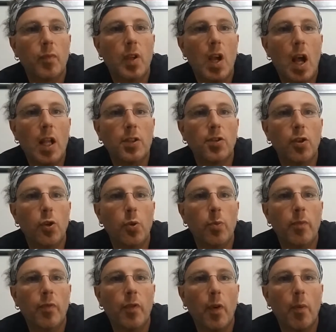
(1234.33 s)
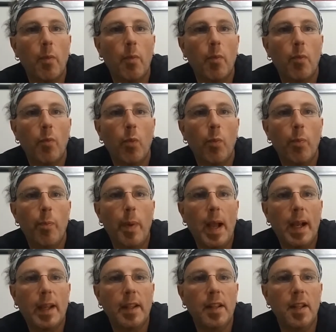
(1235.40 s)
costume from
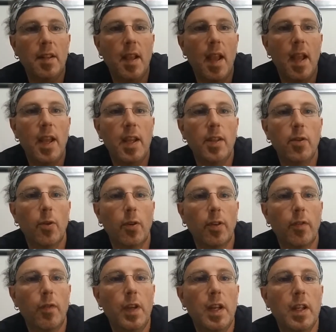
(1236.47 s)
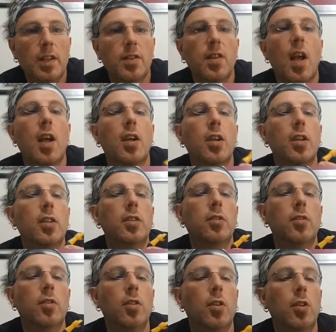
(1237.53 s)
back in the day during the Phoenix Saga.
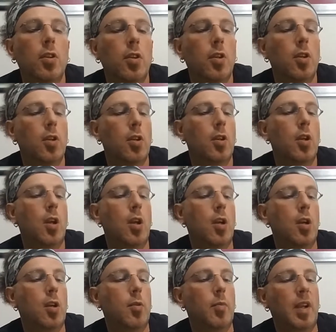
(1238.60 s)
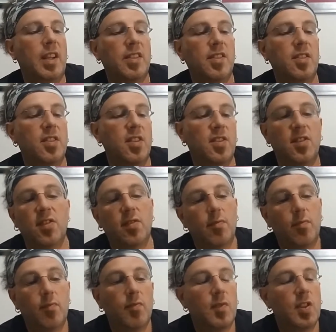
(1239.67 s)
I guess it's his
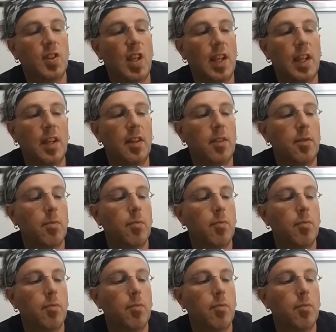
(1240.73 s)
second